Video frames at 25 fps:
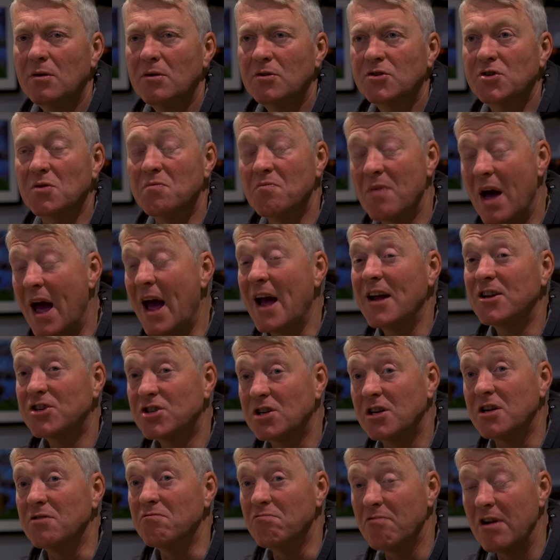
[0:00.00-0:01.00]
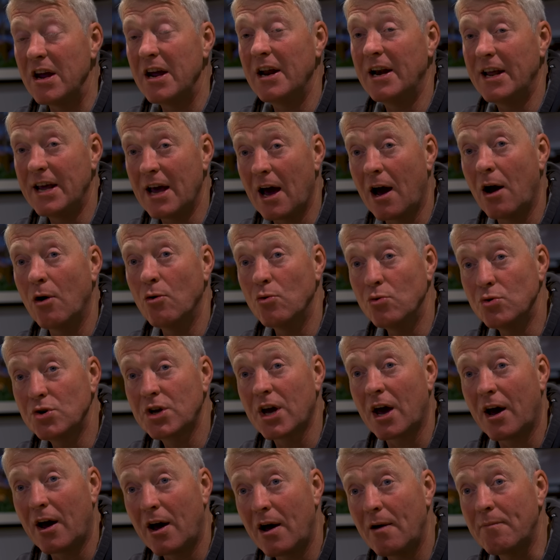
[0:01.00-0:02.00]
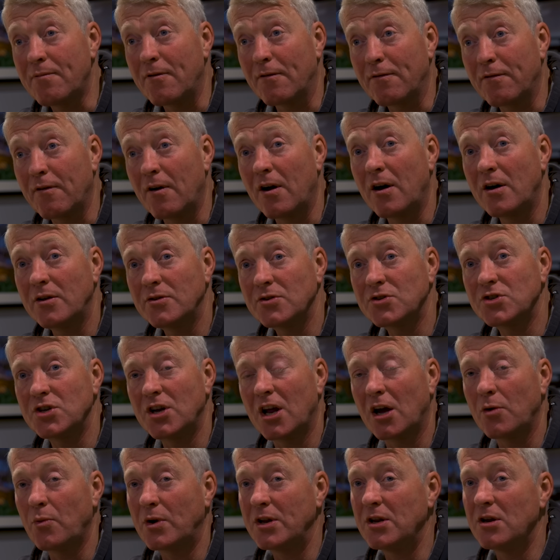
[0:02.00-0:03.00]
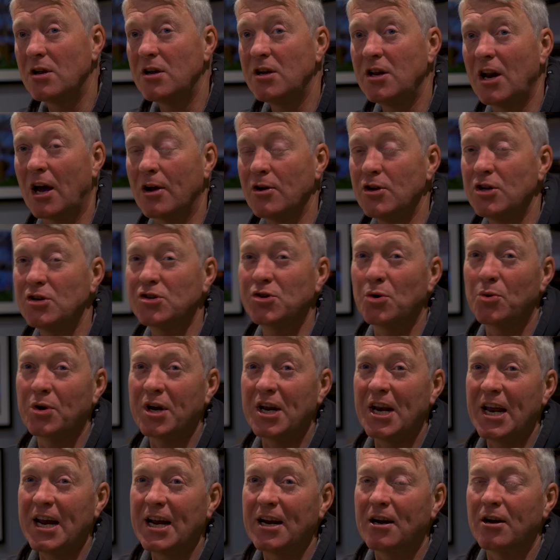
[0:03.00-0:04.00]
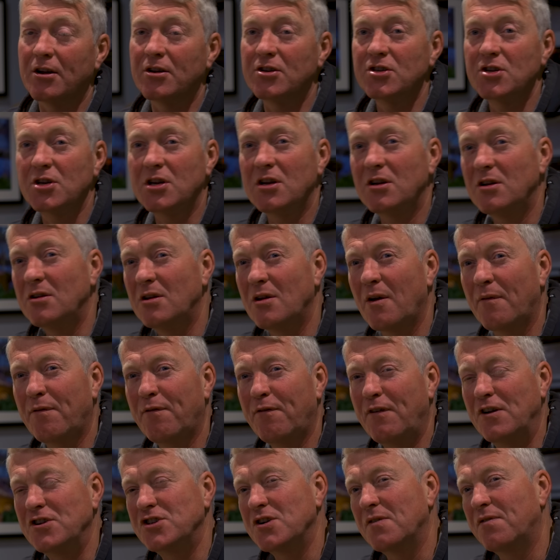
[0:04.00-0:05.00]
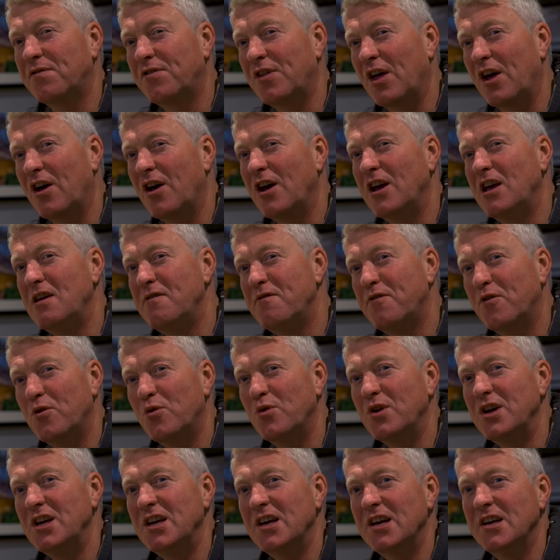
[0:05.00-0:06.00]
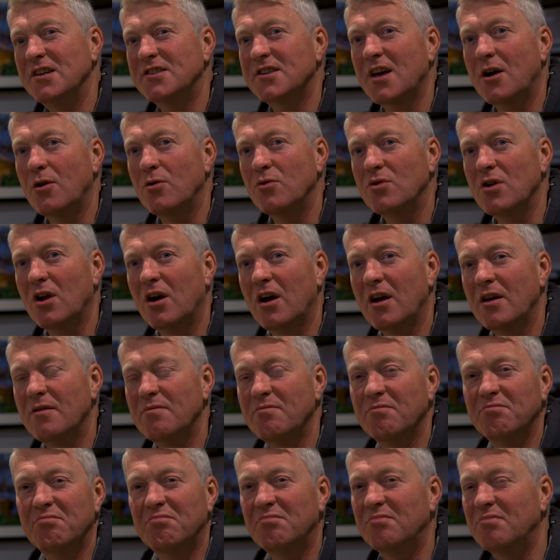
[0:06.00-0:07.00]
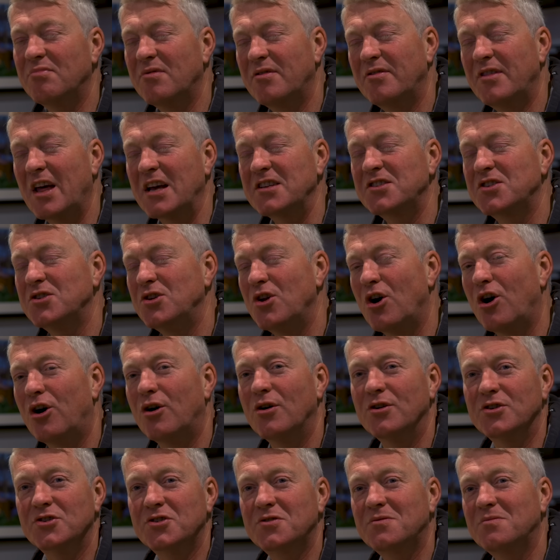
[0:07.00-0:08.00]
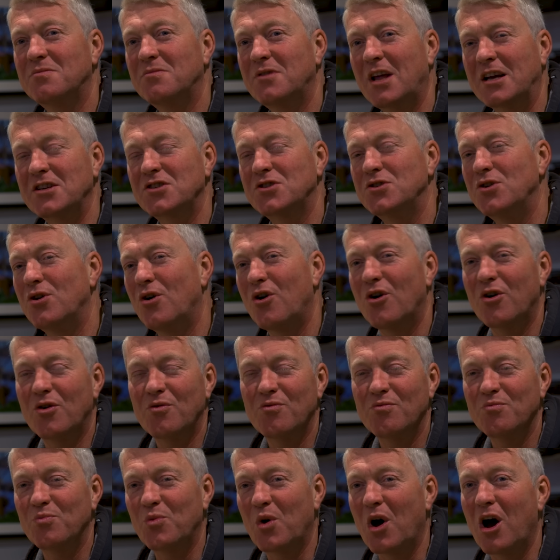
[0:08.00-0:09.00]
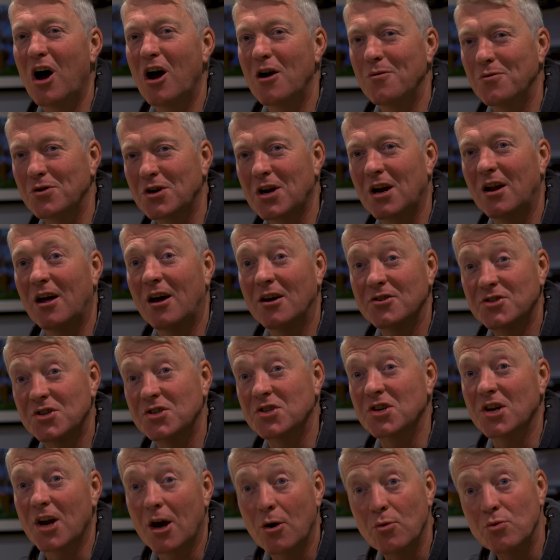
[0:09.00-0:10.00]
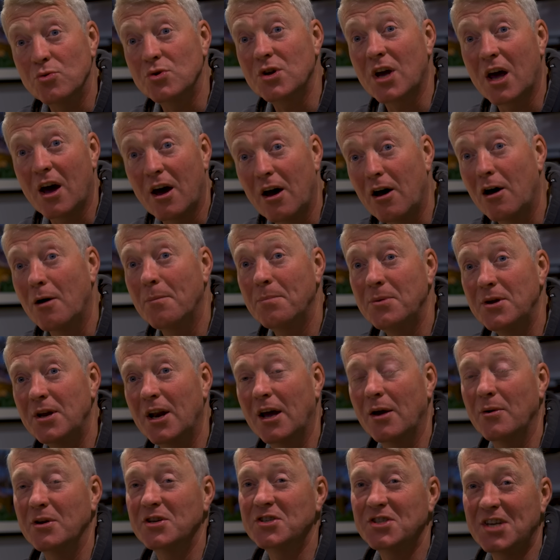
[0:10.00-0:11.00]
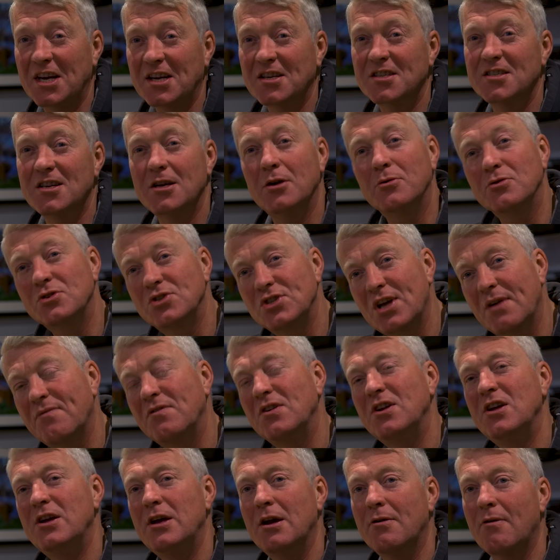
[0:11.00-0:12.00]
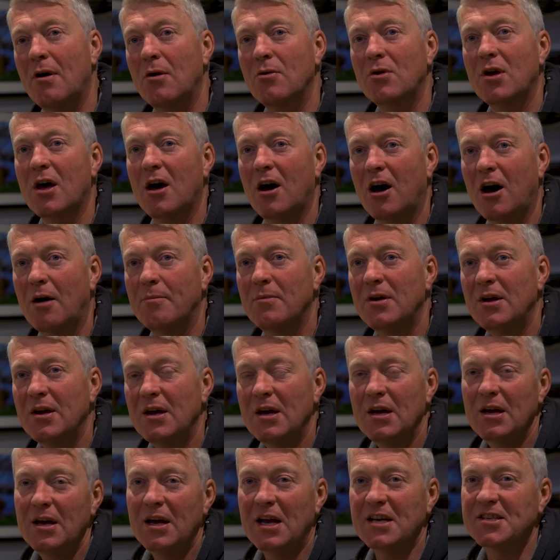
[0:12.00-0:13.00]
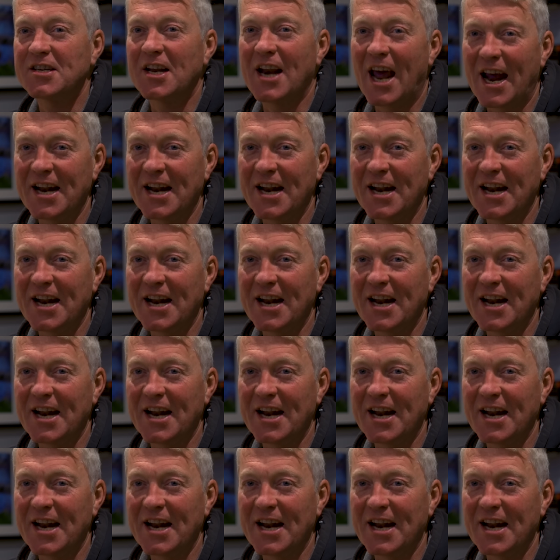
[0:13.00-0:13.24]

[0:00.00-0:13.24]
some actually really old carp for France. You know, when you know you talk in England, you, a fish of 30, 40 years old, like that's not as that's not what I would class as an old carp. You know, a 60 or 70 year old carp is an